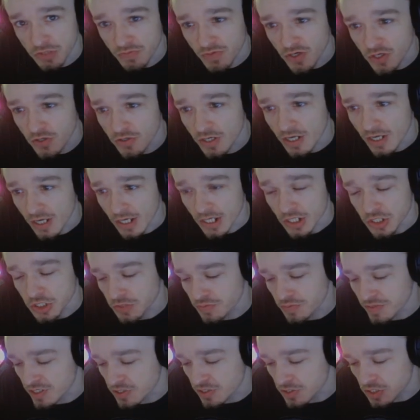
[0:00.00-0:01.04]
mode,
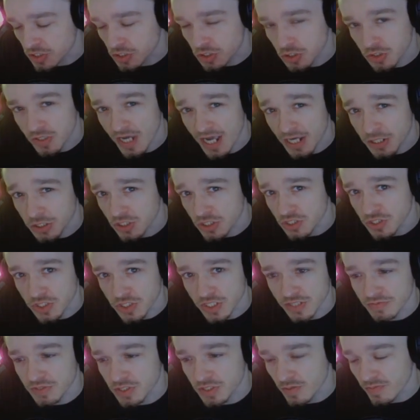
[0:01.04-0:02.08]
just because extraction
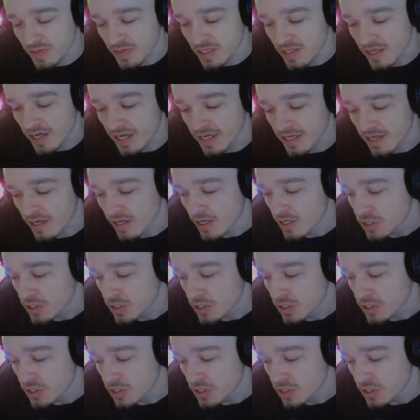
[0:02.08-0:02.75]
seems to be like